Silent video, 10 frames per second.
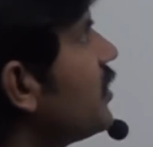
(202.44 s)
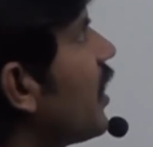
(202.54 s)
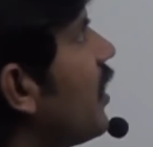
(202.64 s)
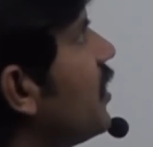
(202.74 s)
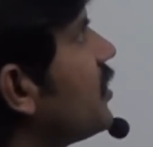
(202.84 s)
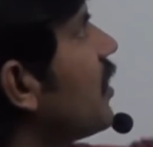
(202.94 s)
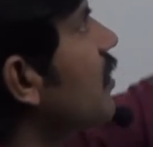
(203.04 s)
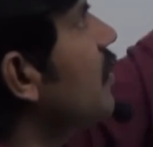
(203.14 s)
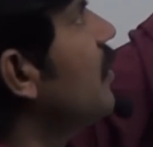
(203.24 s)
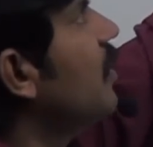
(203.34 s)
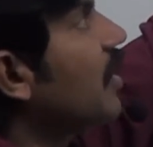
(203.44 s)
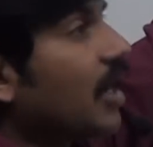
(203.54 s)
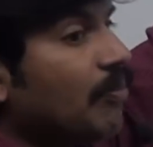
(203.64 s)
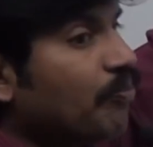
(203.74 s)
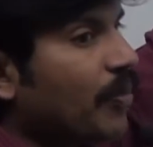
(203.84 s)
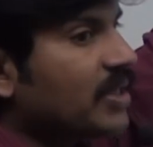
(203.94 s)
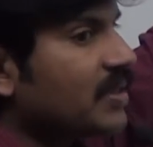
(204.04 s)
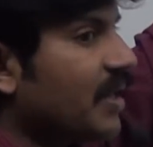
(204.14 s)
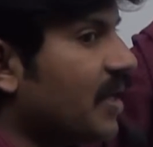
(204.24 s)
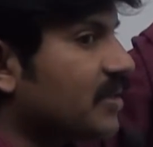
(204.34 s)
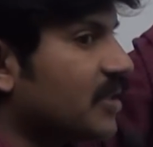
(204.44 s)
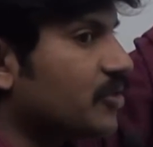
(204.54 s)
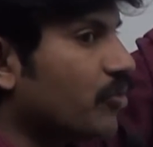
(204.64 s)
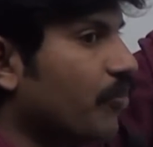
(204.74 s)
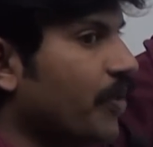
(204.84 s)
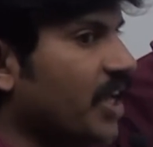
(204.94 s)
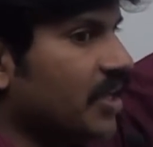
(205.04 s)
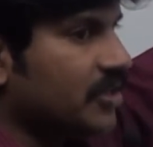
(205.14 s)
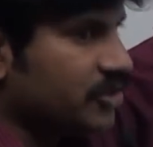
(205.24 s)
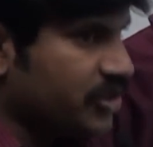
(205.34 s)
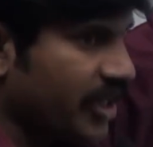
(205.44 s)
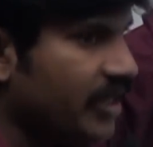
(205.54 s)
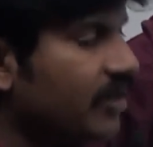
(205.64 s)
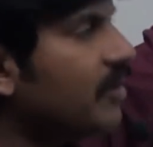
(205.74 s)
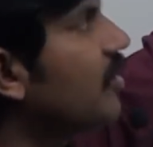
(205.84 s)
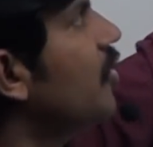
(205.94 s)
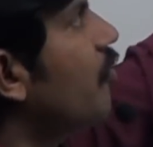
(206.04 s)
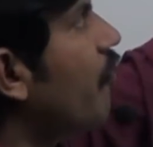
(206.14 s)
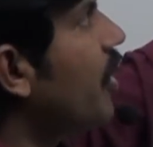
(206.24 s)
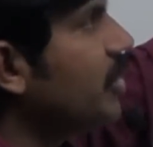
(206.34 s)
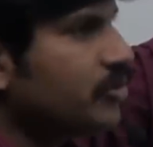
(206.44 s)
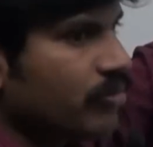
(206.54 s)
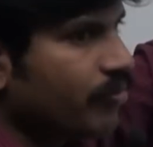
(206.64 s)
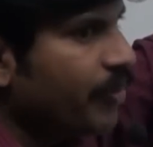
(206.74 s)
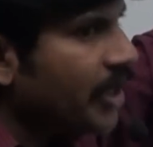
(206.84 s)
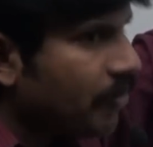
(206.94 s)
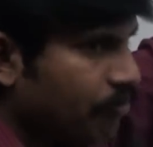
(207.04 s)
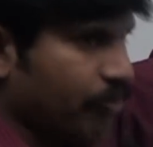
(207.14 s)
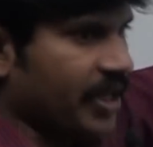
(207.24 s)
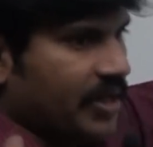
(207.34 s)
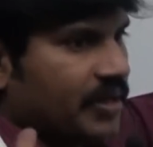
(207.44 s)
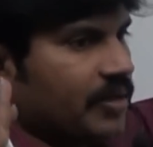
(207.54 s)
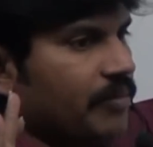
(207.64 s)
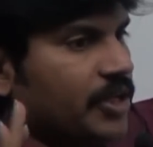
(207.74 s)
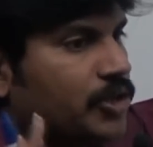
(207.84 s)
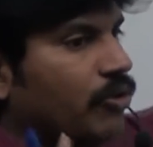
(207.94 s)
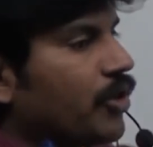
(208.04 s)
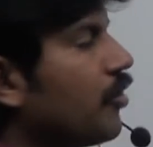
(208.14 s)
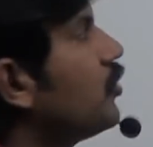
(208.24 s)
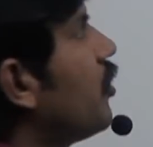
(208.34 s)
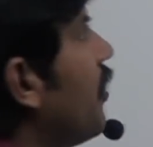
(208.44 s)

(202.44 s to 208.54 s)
relation, compulsory x should be child, y should be parent. Make sure you should